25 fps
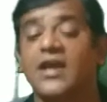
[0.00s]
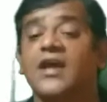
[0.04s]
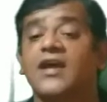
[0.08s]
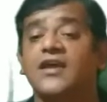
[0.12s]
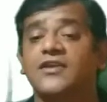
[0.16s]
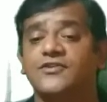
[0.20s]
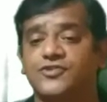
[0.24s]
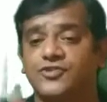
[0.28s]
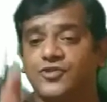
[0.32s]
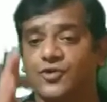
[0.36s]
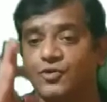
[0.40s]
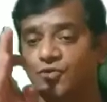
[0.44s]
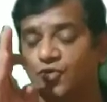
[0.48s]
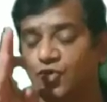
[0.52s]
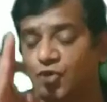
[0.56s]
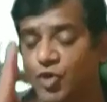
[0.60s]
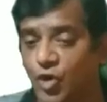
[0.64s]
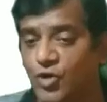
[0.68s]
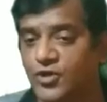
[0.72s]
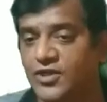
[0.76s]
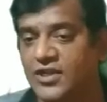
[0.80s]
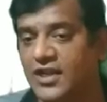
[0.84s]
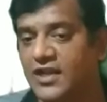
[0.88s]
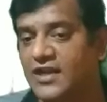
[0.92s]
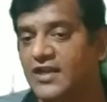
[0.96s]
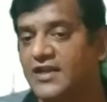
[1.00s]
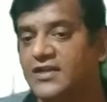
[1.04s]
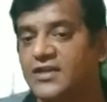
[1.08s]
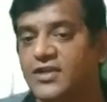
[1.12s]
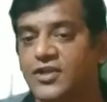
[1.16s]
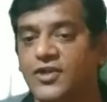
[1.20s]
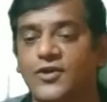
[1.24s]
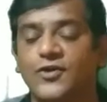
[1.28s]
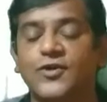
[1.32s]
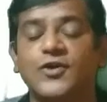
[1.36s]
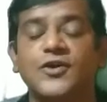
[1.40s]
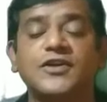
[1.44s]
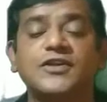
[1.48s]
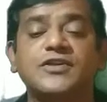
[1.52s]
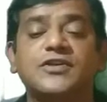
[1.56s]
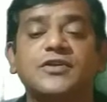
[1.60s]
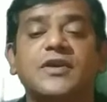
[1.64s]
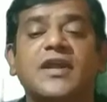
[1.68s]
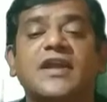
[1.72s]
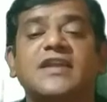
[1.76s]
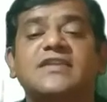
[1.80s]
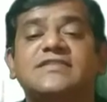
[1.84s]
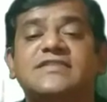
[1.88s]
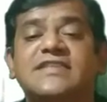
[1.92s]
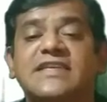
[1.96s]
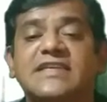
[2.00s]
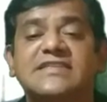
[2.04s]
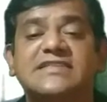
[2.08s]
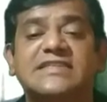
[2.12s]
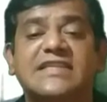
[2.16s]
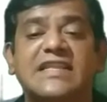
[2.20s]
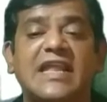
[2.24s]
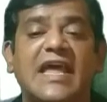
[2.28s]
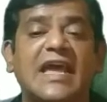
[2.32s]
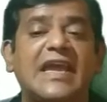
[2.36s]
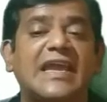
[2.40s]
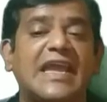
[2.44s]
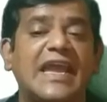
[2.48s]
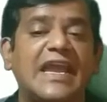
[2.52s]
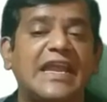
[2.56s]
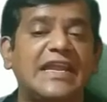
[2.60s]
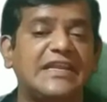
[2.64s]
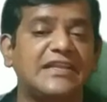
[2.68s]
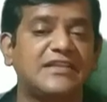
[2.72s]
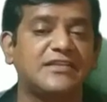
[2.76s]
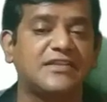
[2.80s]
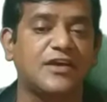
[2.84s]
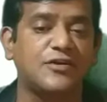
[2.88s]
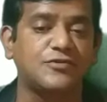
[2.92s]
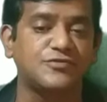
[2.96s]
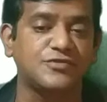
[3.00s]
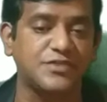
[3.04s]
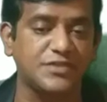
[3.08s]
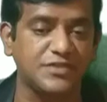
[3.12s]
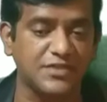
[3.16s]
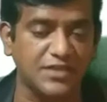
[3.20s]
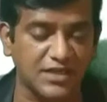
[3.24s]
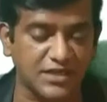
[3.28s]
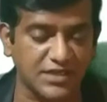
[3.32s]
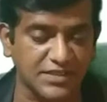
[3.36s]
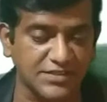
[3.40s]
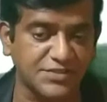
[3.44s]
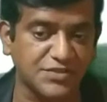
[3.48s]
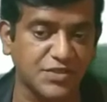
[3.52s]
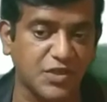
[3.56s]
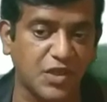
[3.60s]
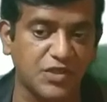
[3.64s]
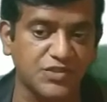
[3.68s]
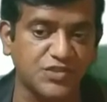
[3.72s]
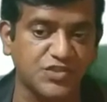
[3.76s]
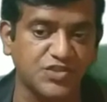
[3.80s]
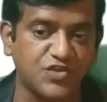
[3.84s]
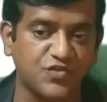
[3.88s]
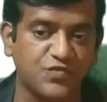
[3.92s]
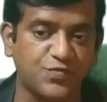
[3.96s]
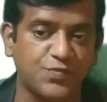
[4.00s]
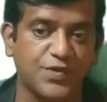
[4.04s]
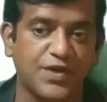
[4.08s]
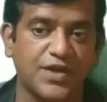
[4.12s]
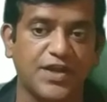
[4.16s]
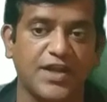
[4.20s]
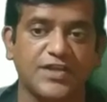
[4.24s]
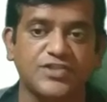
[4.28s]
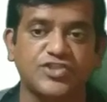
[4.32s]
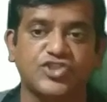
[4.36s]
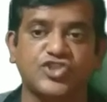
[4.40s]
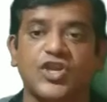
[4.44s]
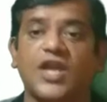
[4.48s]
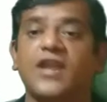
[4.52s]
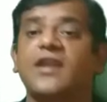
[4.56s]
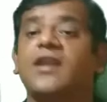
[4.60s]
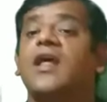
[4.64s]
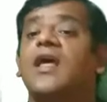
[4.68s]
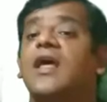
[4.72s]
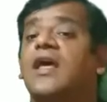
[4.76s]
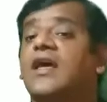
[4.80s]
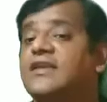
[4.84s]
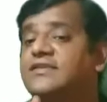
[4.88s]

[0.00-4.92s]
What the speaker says: So total it, you are going to get 6,80,000, that is cost of production.